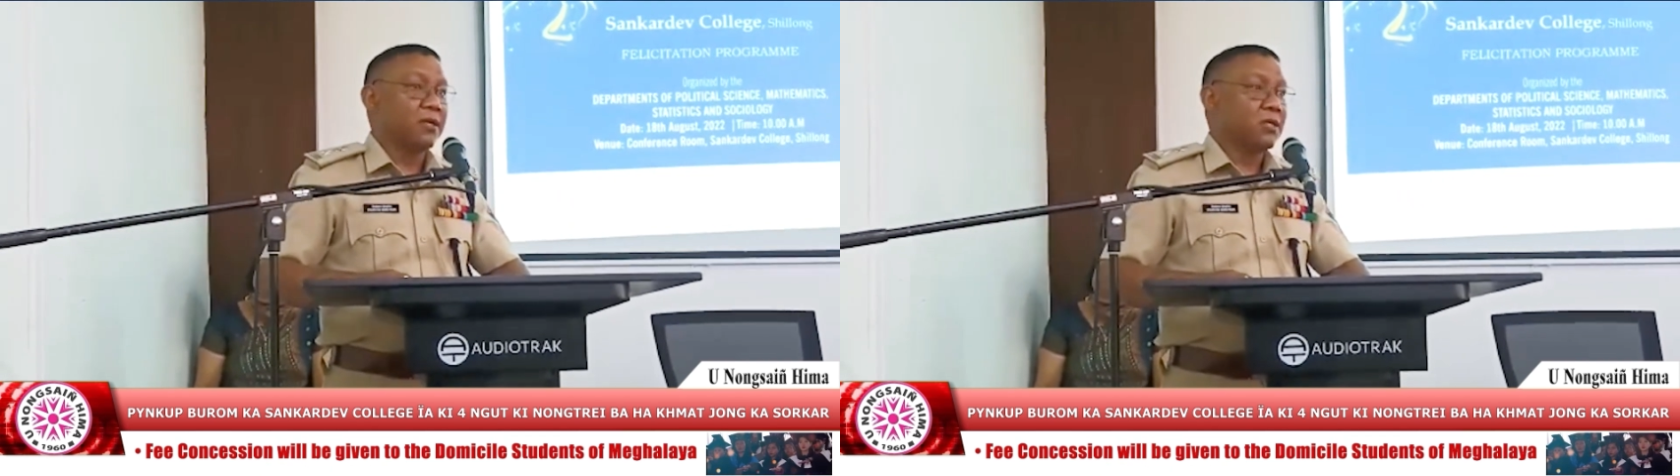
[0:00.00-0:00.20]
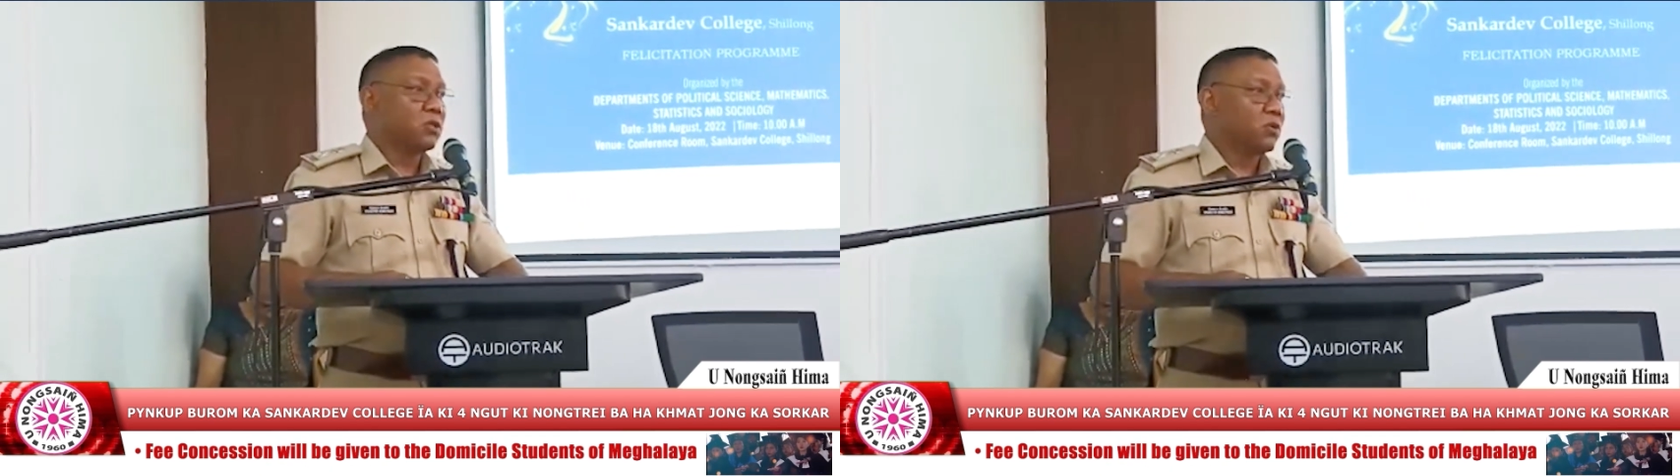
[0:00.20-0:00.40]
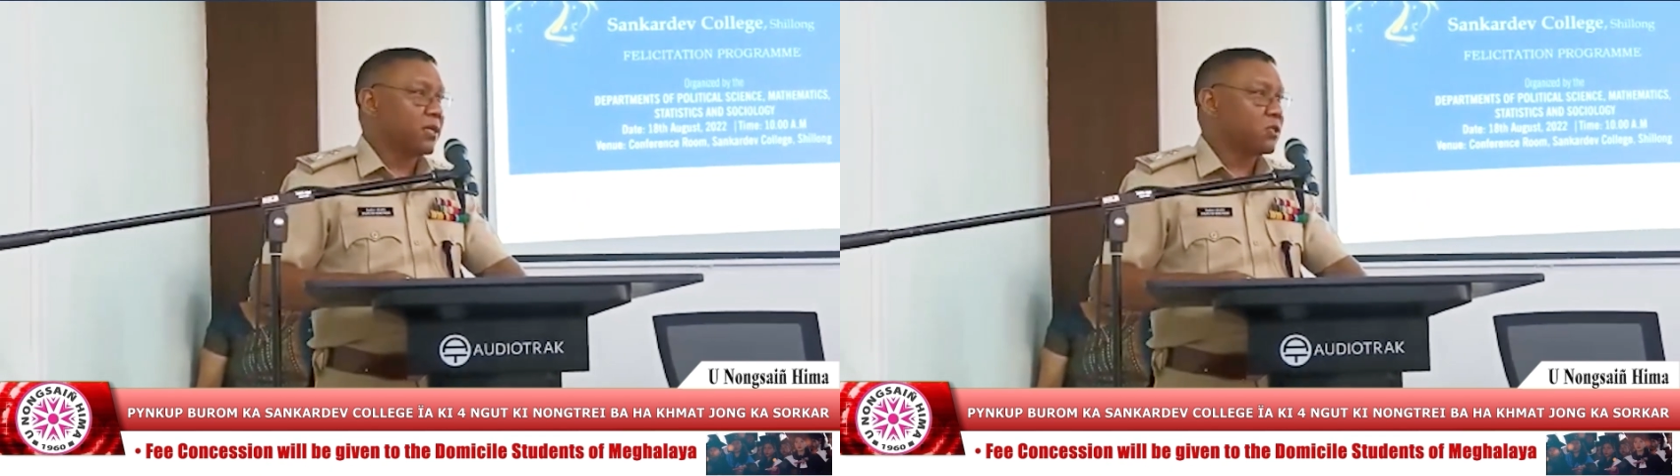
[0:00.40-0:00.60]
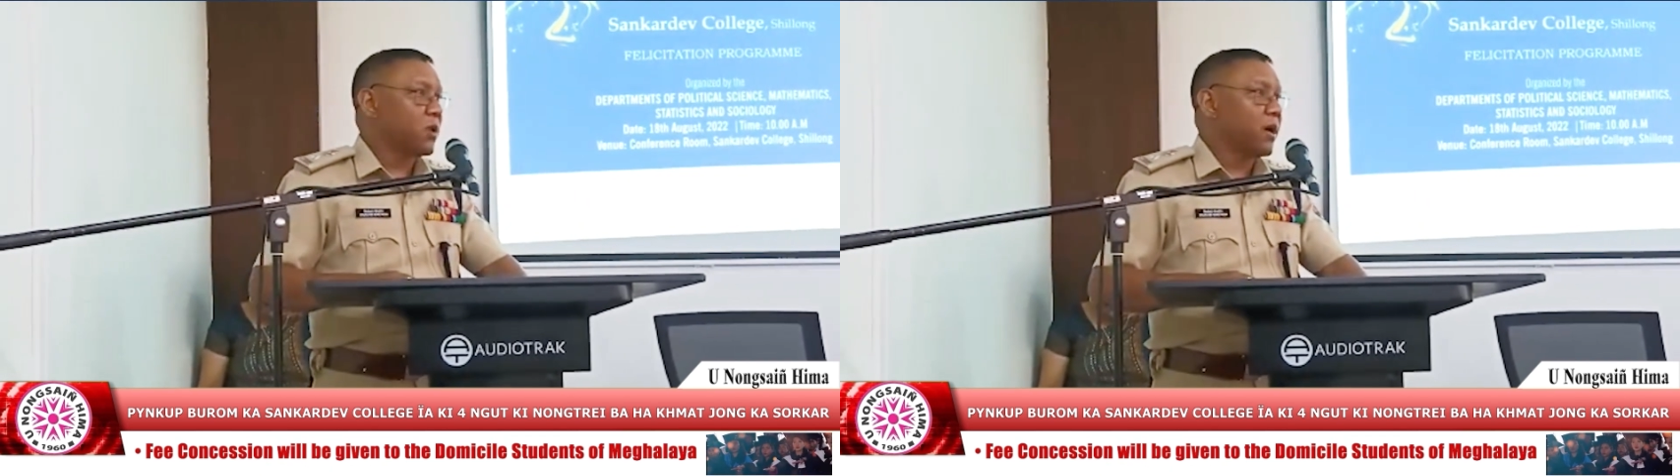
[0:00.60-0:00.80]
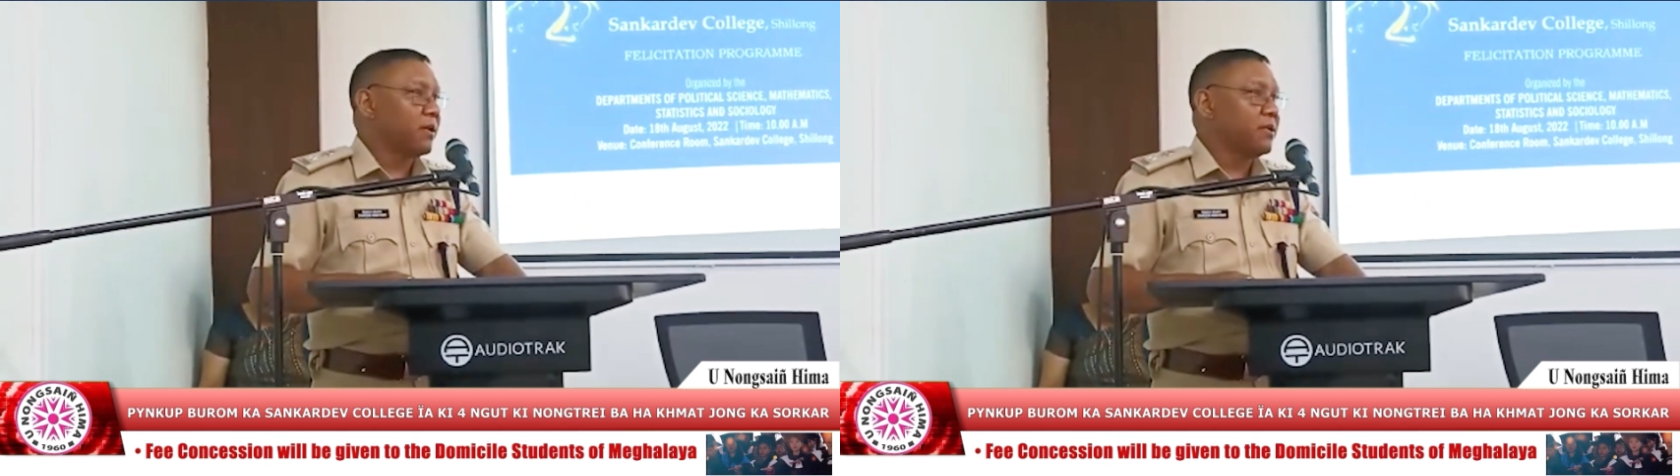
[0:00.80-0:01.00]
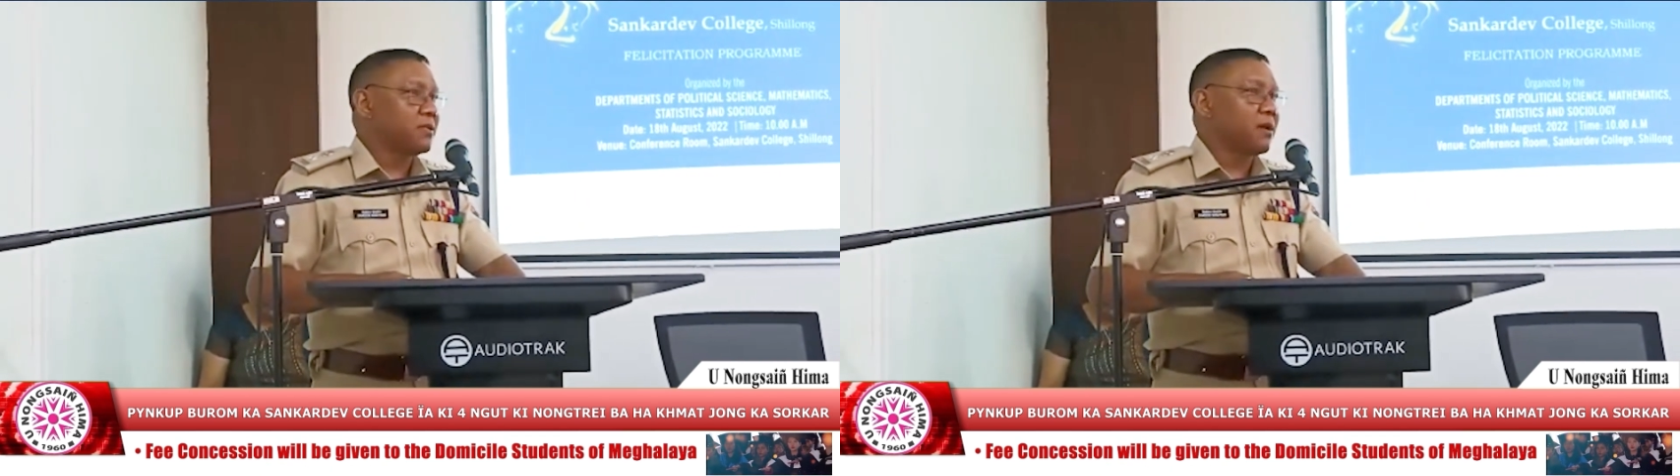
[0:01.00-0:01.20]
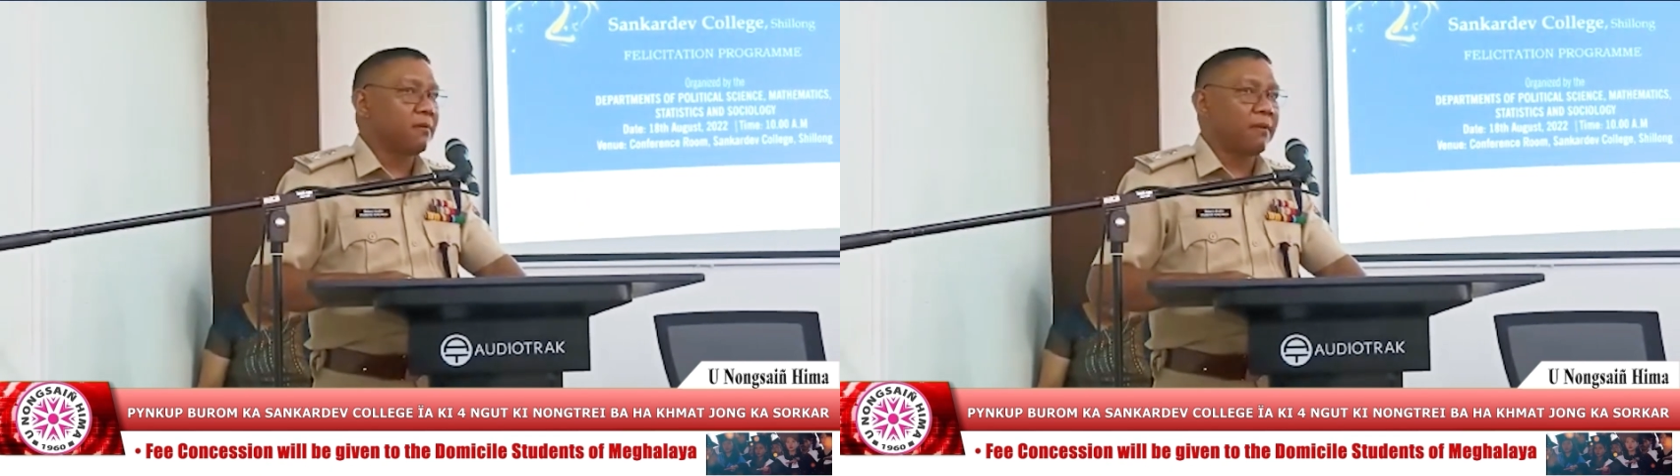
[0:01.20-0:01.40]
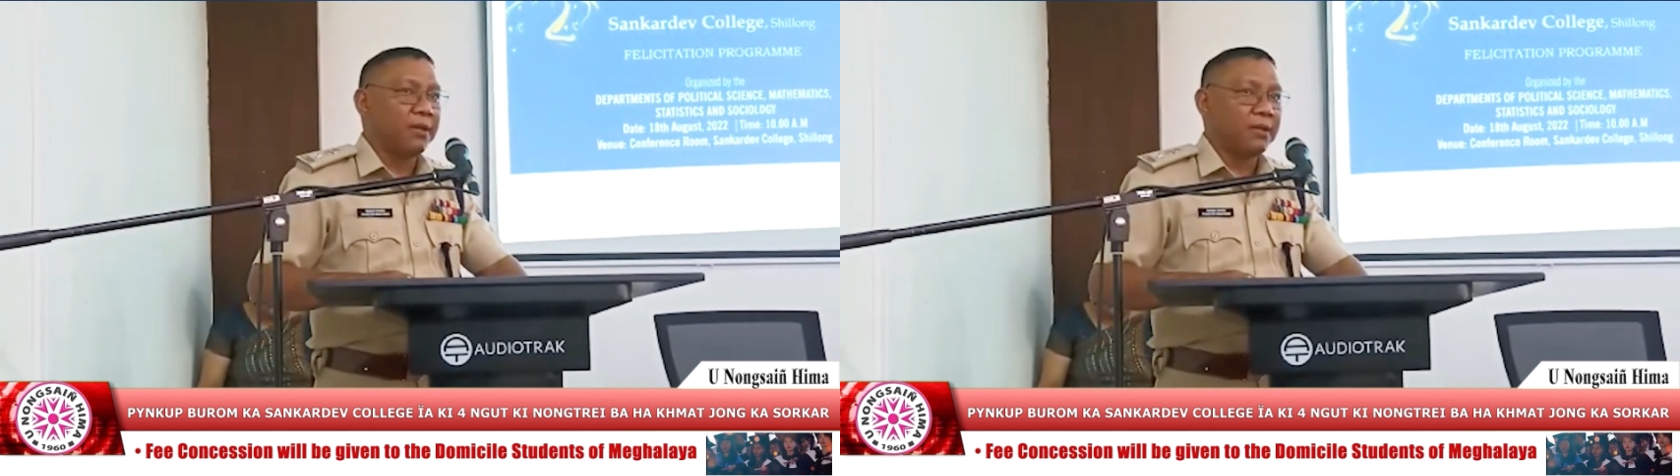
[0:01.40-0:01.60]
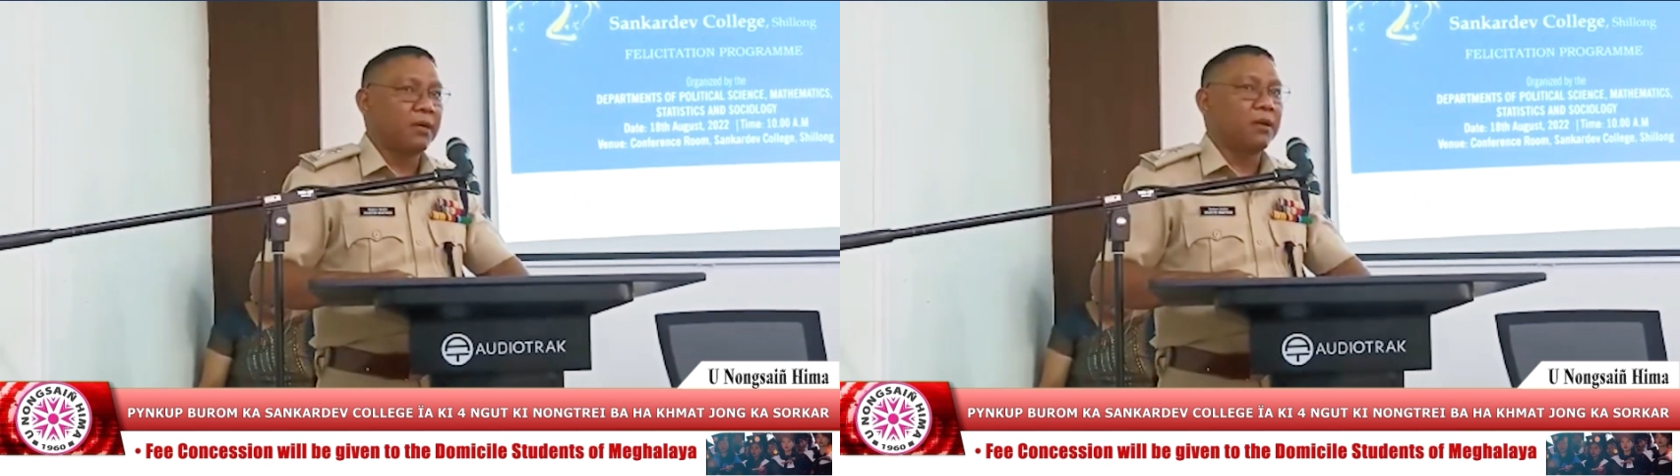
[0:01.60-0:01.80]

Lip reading: So that's why these are really